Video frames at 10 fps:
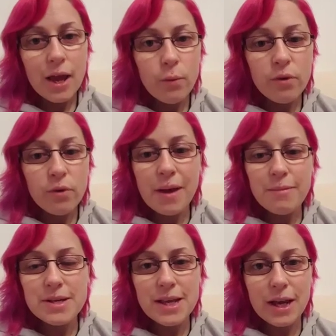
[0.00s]
with
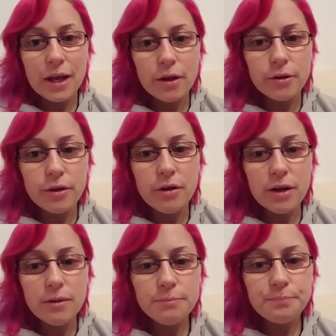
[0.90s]
babysitting
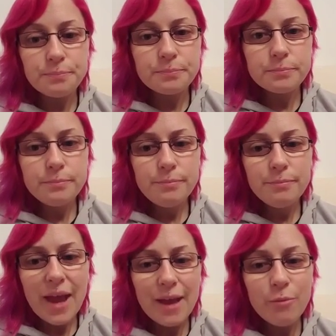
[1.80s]
included.
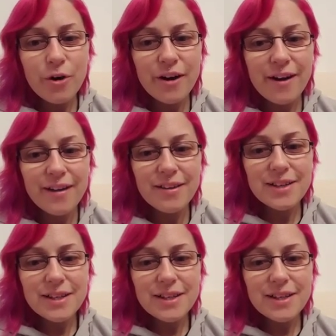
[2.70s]
Hey Moira.